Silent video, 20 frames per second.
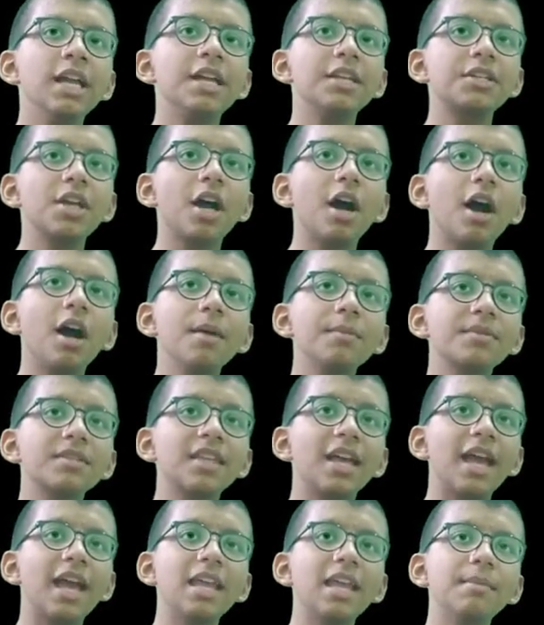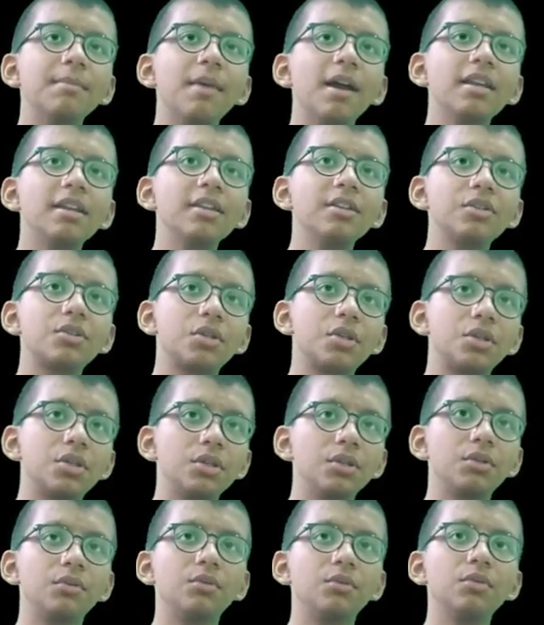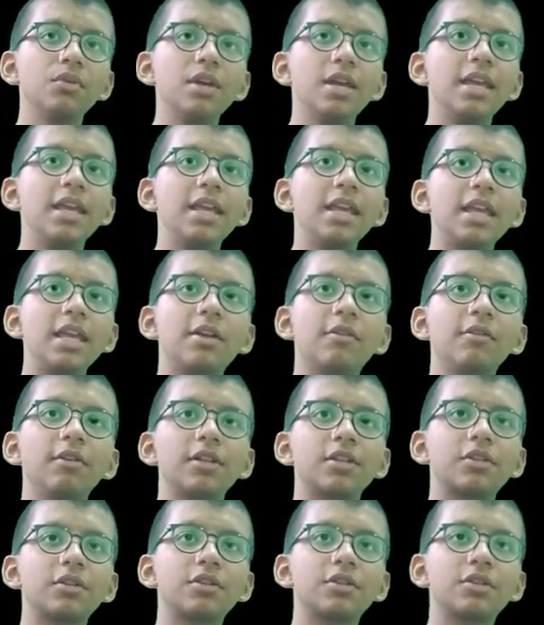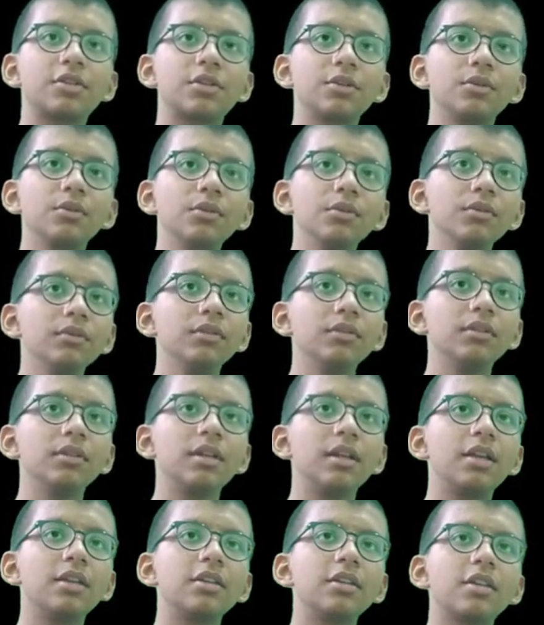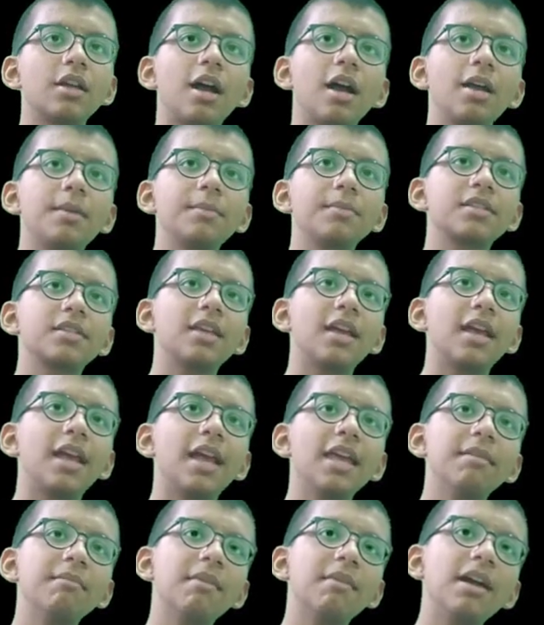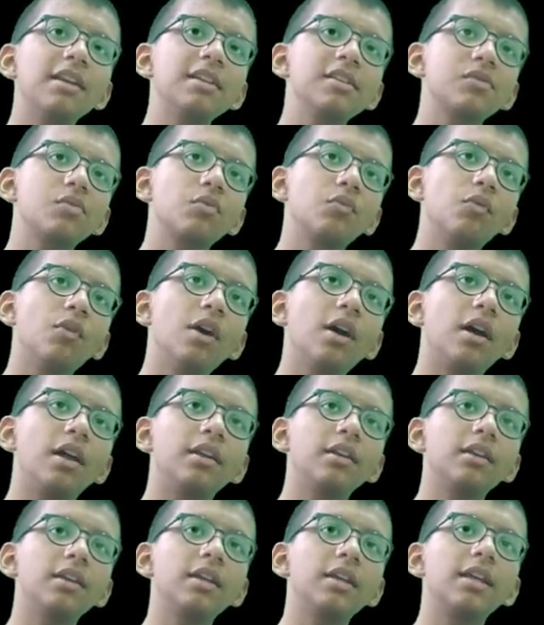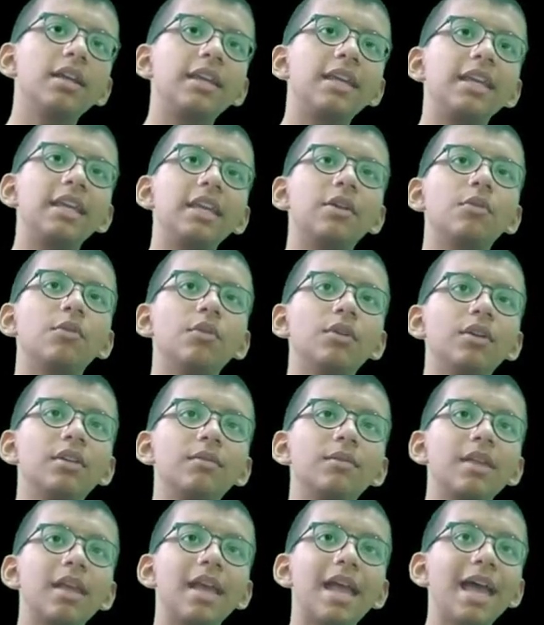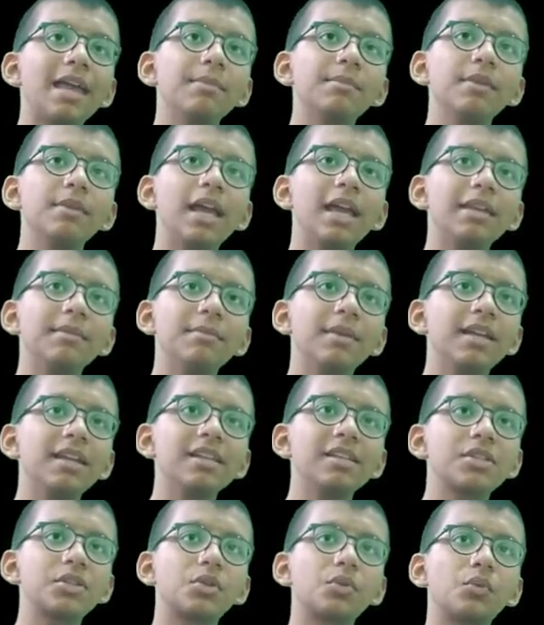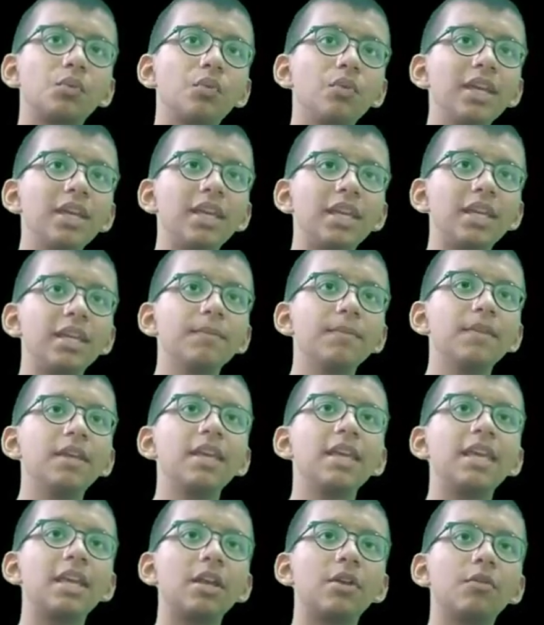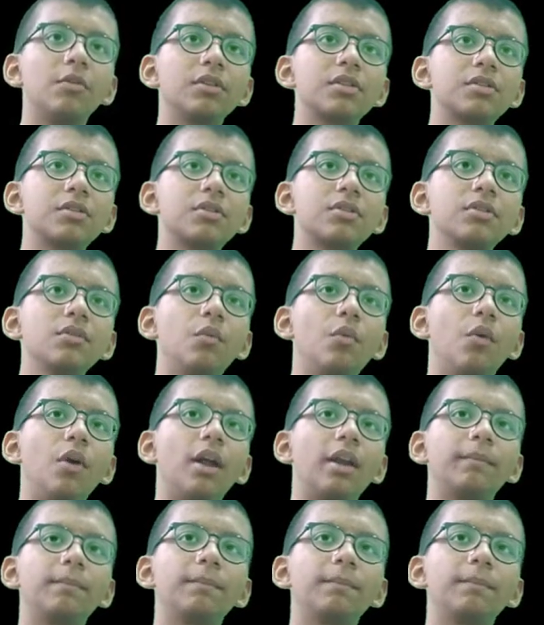times the n minus 2 equals to 2 times the n minus 1 n minus 3 equals to 1.